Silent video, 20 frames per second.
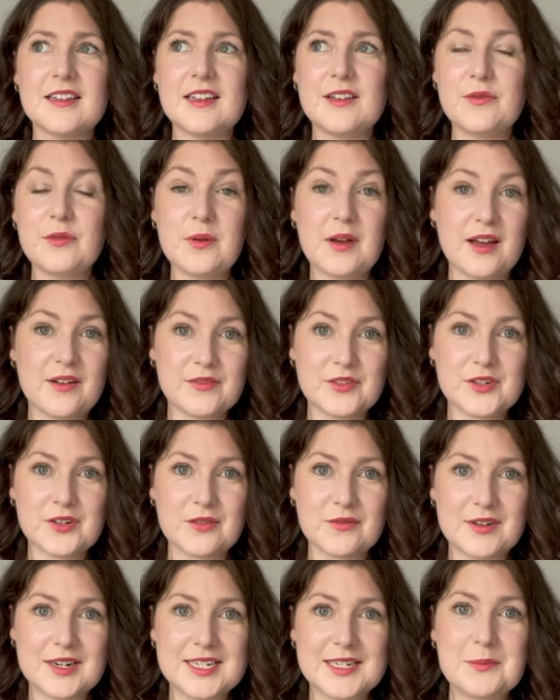if you haven't
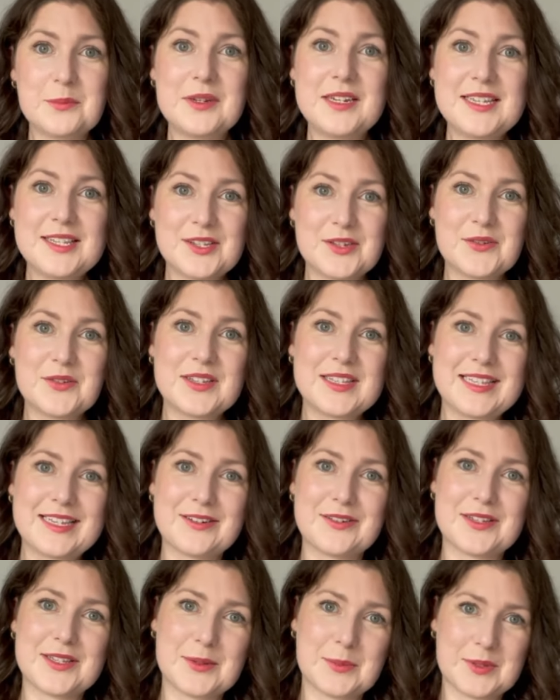already, please do
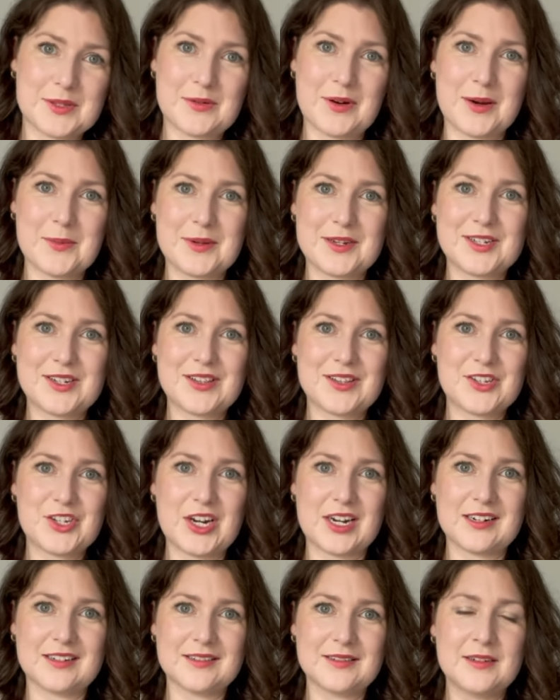consider subscribing to the
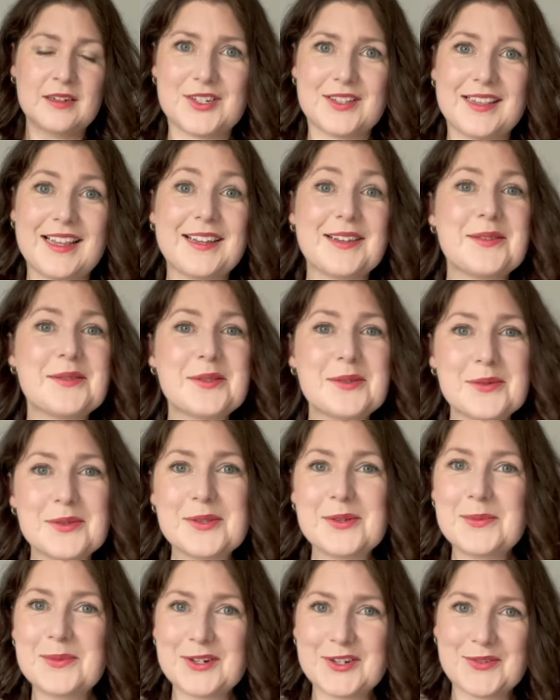channel. Thank you so,
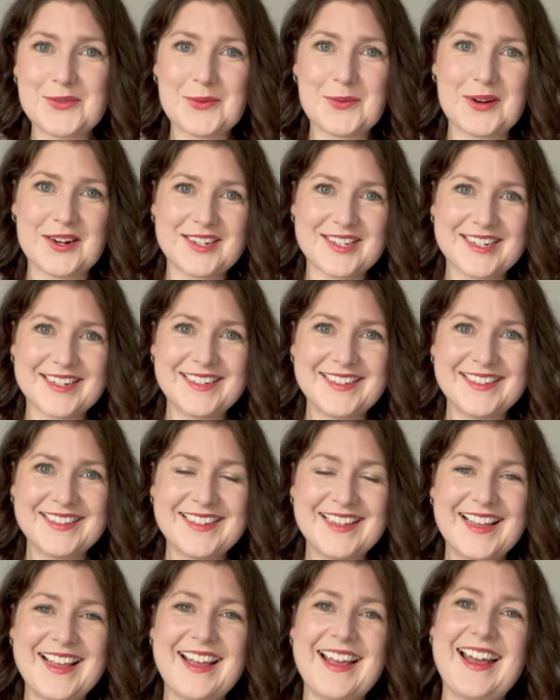so much for watching
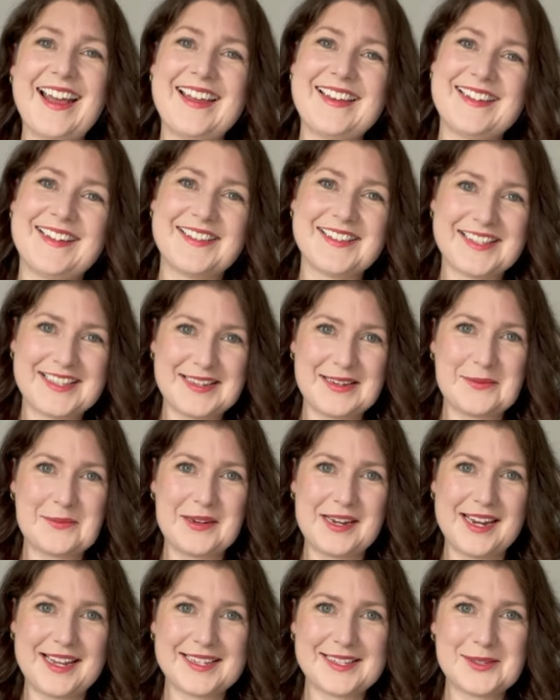and I'll see you in
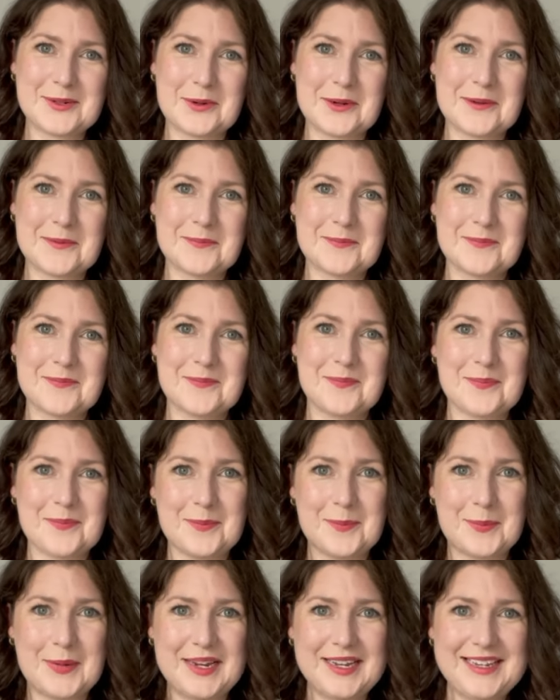my next
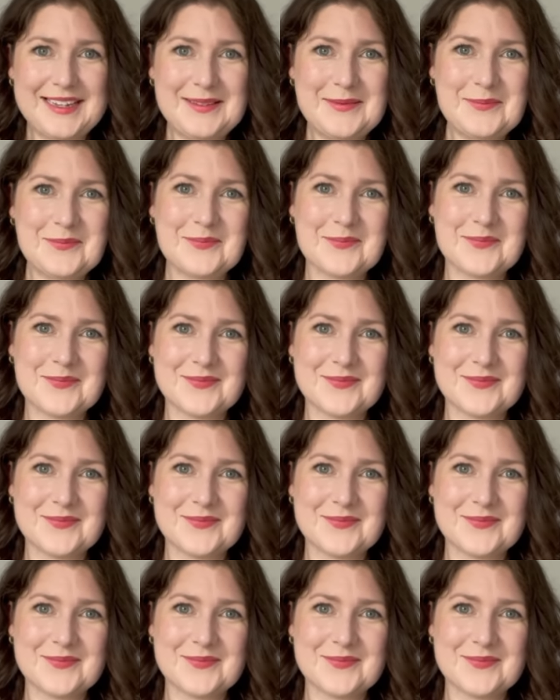one. Bye.